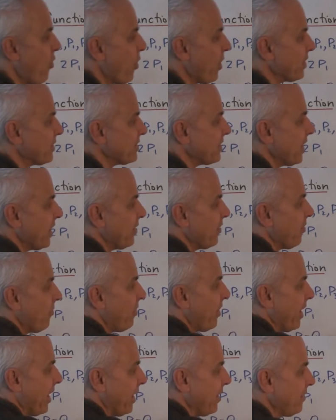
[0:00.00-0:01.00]
points in the
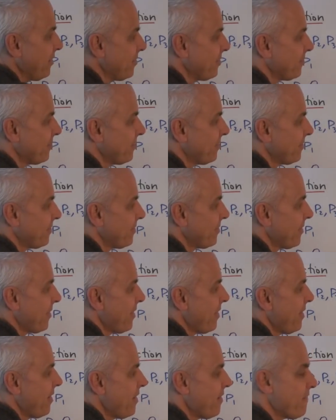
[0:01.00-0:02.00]
plane,
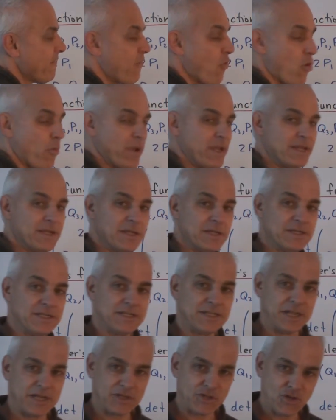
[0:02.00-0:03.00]
forming
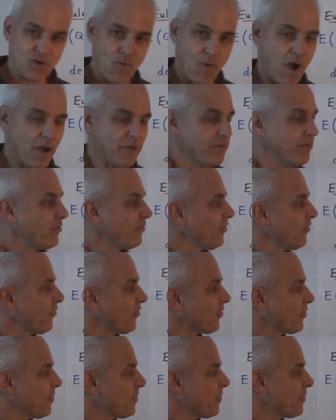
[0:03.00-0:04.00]
6
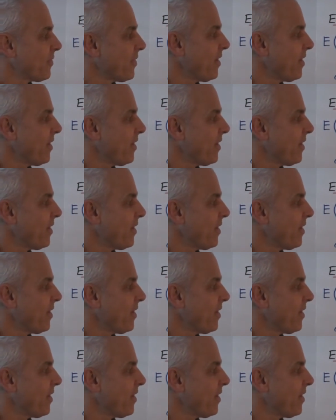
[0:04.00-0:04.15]
quadrances.